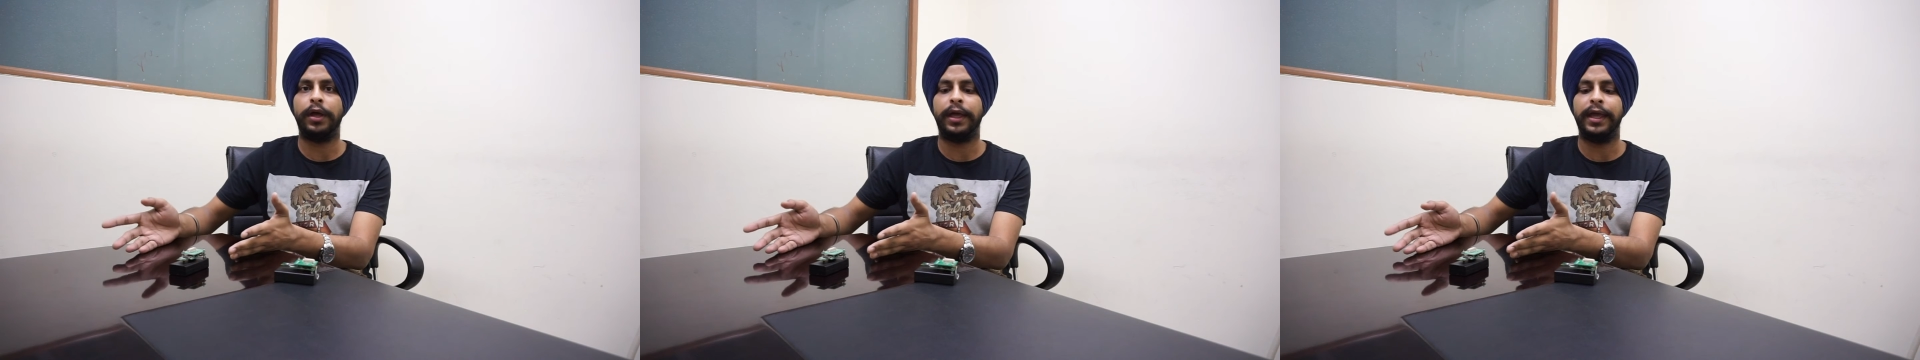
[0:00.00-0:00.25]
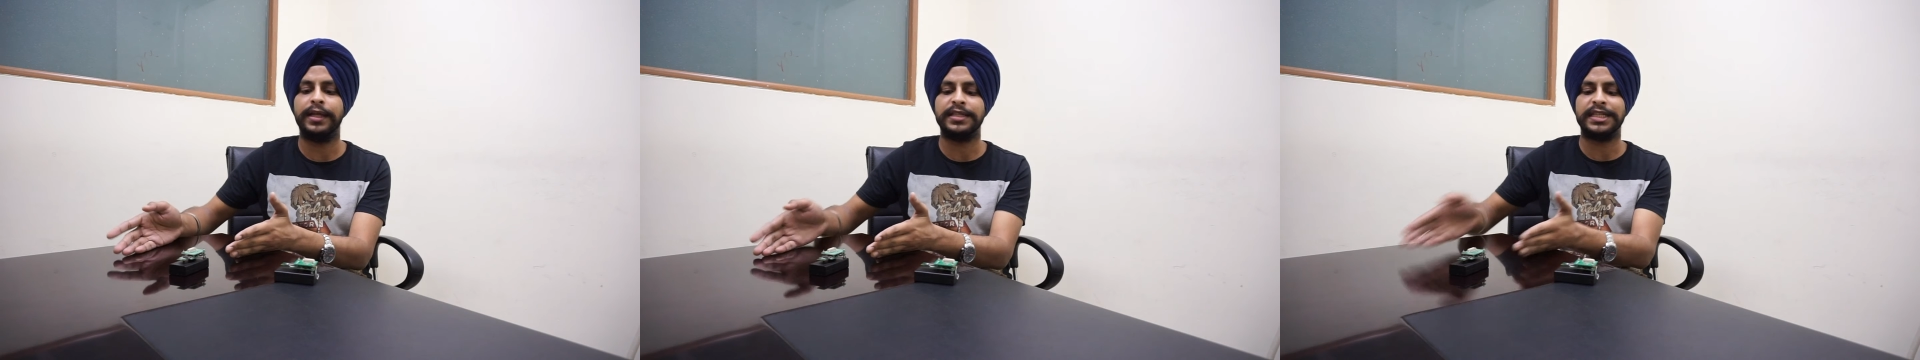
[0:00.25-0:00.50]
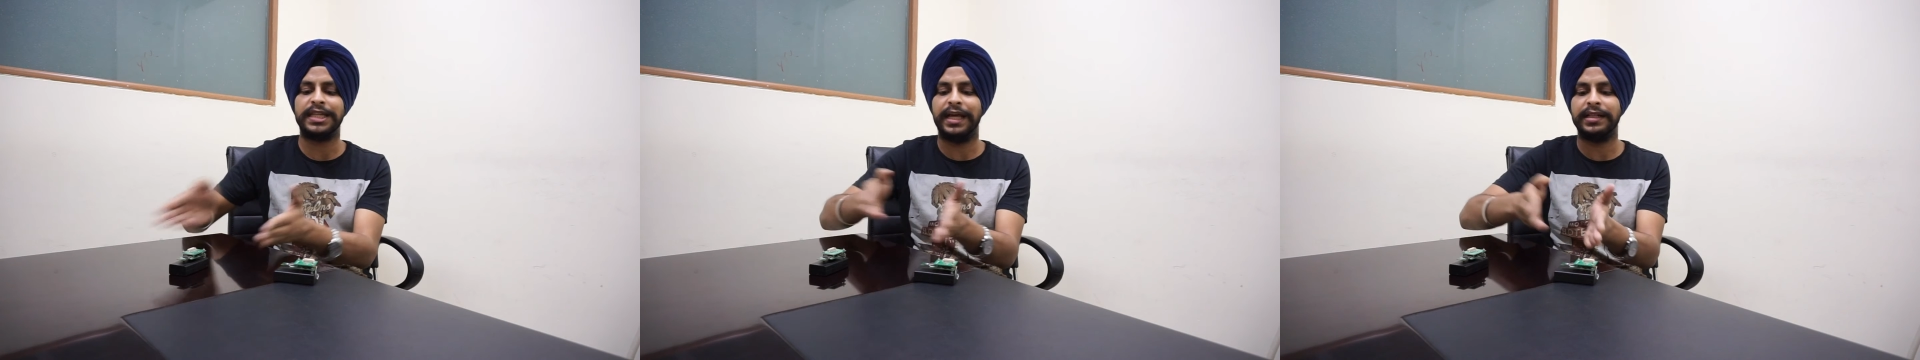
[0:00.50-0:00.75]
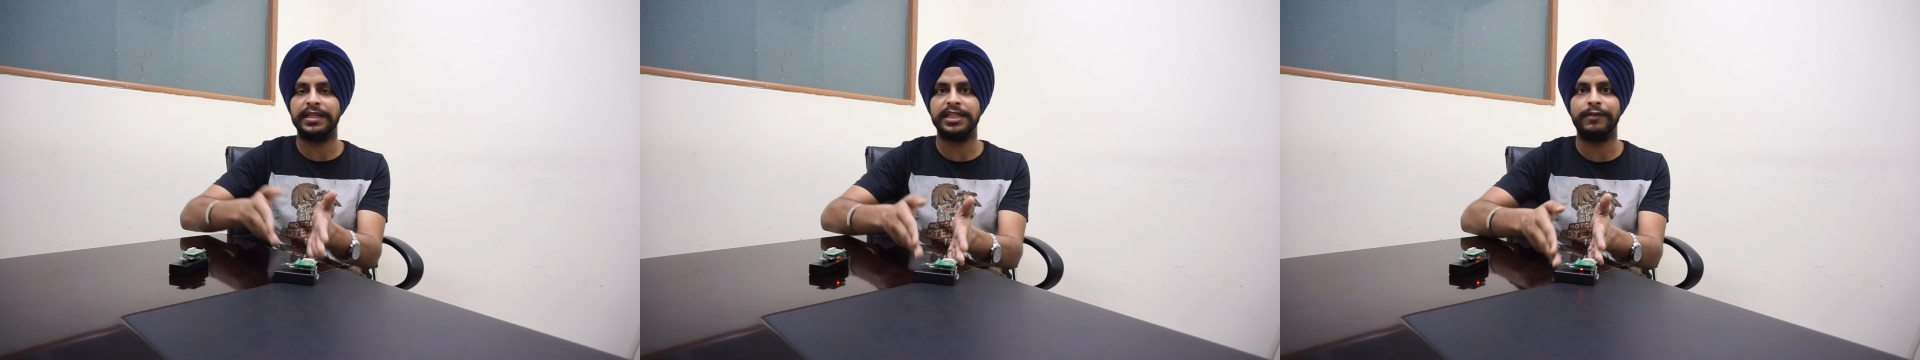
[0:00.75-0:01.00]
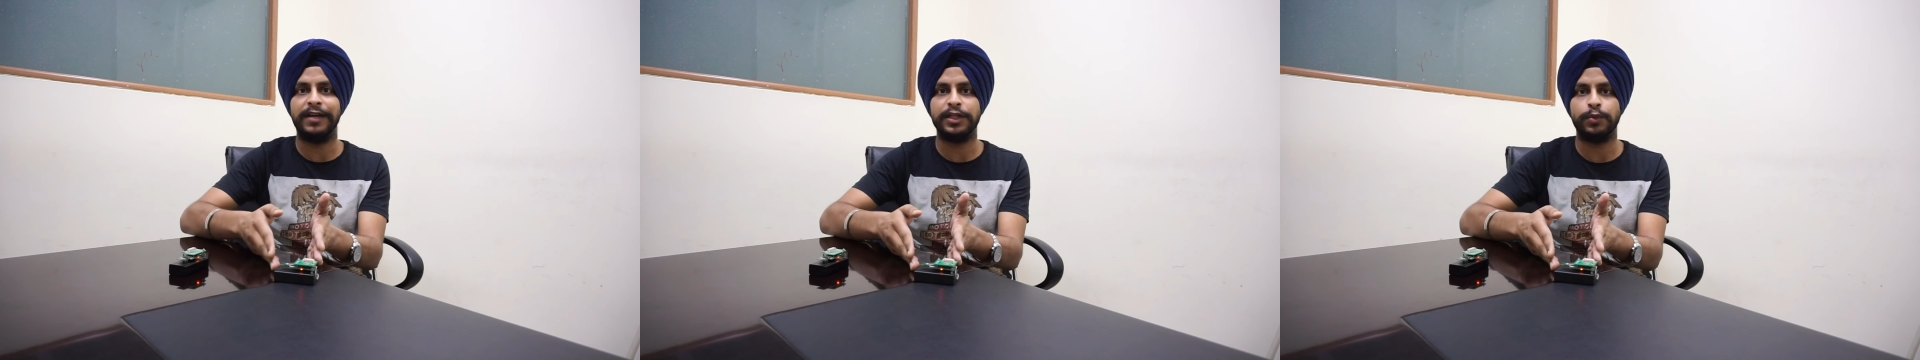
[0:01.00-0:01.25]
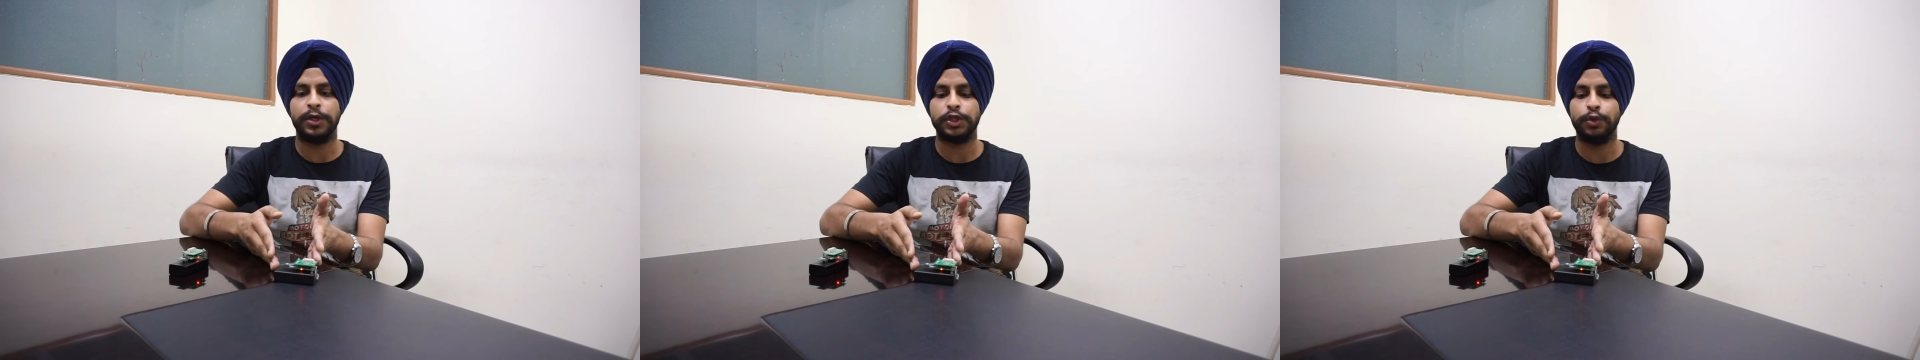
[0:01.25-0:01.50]
again, just like this device
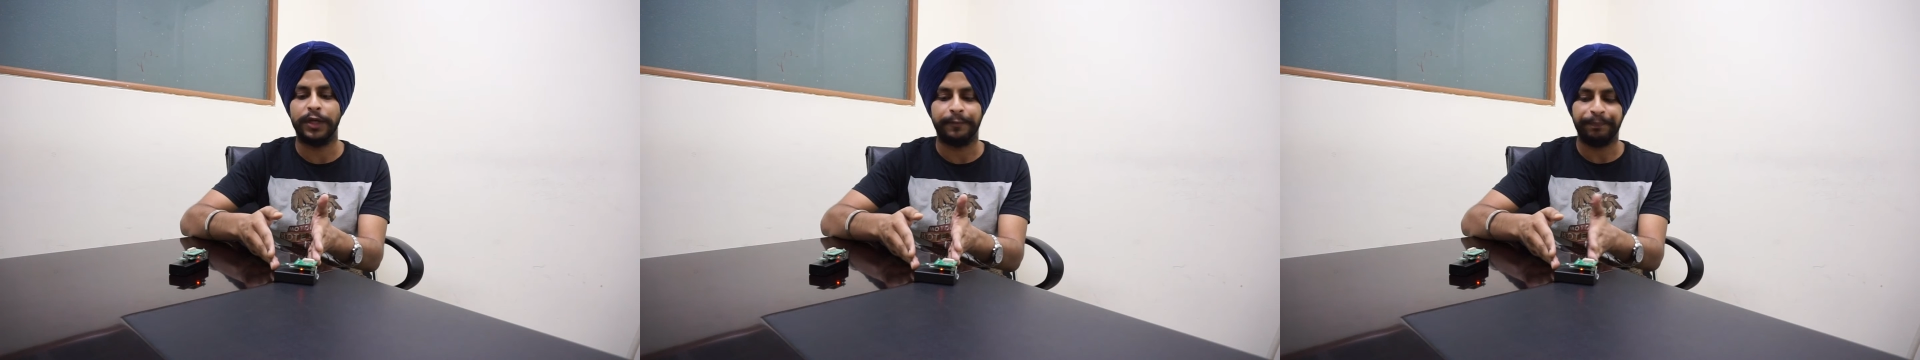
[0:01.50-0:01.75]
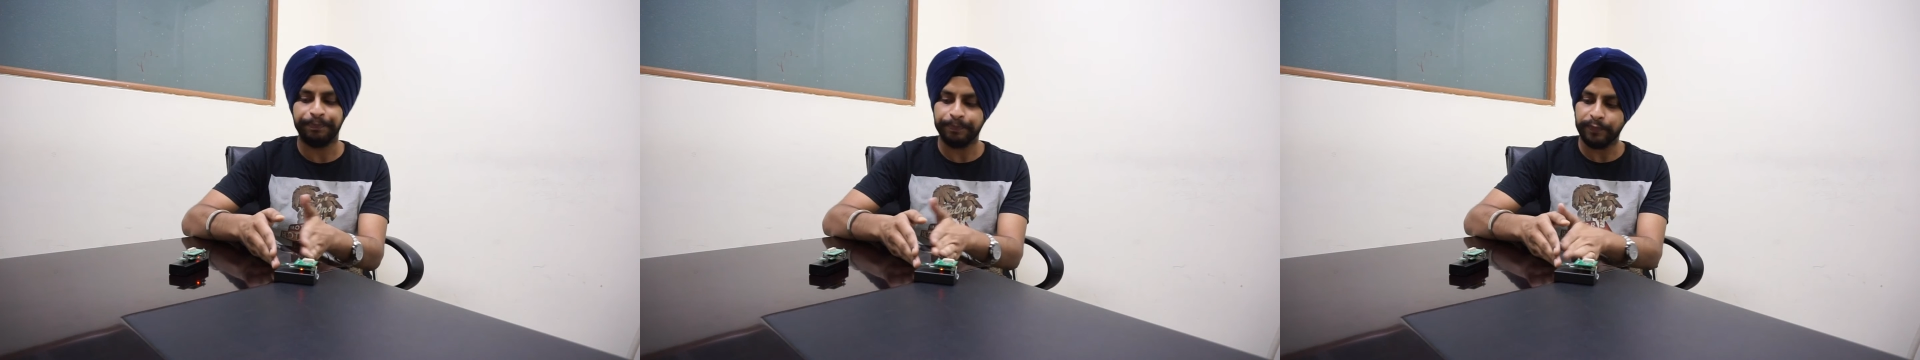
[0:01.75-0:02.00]
was doing.